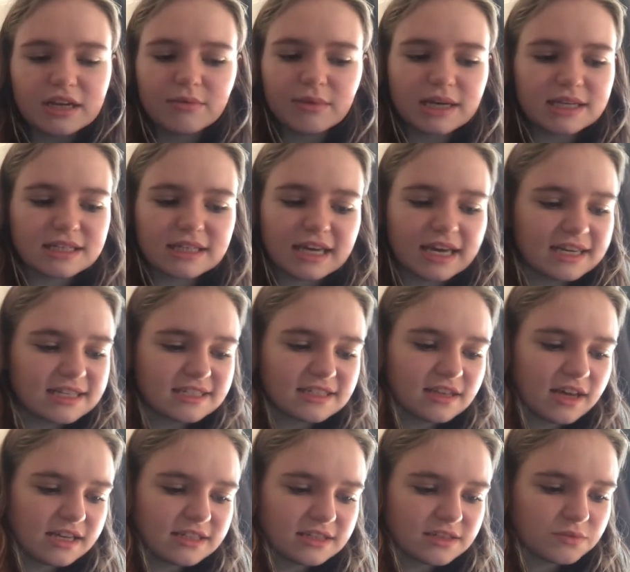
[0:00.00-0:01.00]
amazing
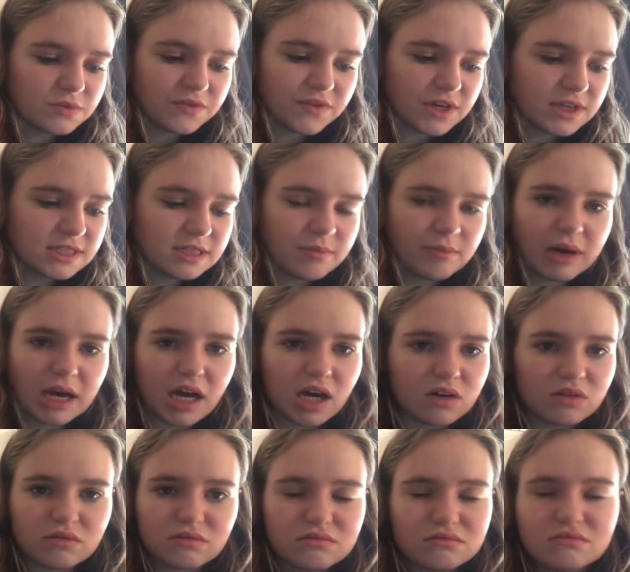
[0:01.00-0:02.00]
exercises with us
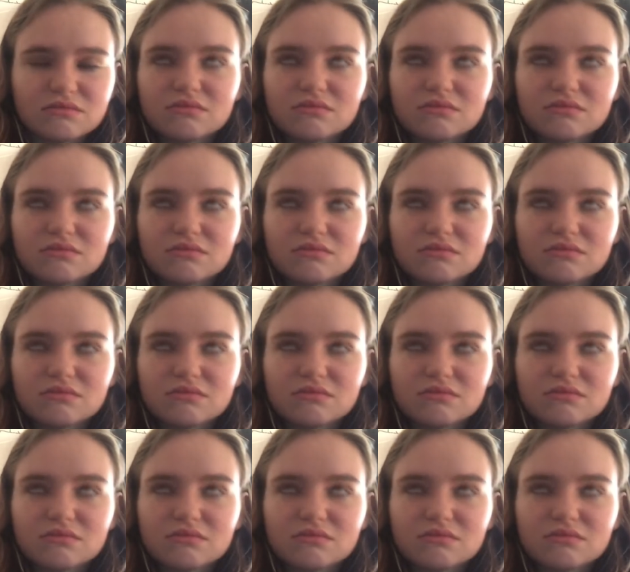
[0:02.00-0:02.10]
about